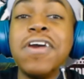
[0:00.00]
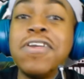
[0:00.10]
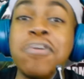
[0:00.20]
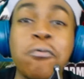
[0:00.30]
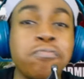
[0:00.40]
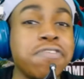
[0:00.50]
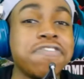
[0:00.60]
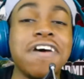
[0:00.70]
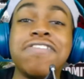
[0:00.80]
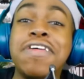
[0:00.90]
the
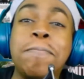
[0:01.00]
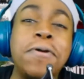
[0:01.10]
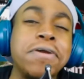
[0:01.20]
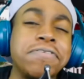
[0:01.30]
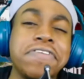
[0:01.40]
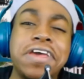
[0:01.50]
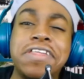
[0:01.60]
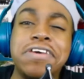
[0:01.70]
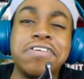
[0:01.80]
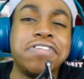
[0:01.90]
stuff that the Penguin say in
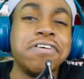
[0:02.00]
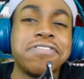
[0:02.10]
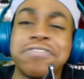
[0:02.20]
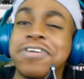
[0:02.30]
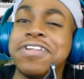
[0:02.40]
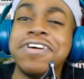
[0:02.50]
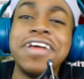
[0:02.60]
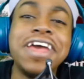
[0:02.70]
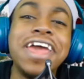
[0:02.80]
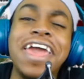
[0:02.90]
this trailer,
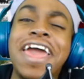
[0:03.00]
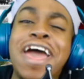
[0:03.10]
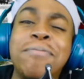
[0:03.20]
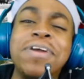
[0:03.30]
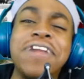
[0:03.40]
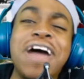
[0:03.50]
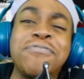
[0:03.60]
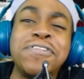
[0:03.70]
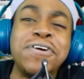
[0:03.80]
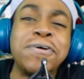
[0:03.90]
it had me
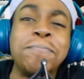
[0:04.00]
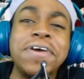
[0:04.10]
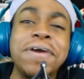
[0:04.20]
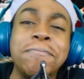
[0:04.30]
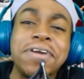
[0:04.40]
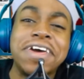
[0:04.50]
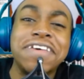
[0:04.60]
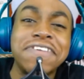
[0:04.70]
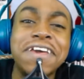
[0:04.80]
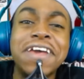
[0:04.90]
laughing a little bit,
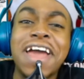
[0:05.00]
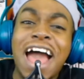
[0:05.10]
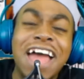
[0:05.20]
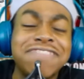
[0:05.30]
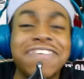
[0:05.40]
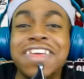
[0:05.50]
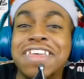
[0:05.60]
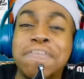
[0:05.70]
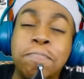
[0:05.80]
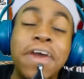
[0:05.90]
because I didn't
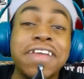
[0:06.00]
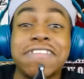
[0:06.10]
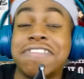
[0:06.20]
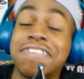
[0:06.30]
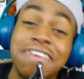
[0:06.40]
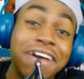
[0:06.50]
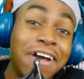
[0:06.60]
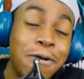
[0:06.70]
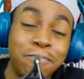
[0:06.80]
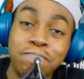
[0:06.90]
expect the
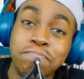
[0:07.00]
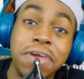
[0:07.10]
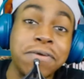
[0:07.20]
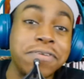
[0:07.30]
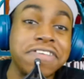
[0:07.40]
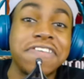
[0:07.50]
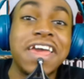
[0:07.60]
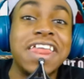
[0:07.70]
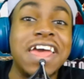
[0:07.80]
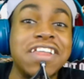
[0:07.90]
Penguin to say that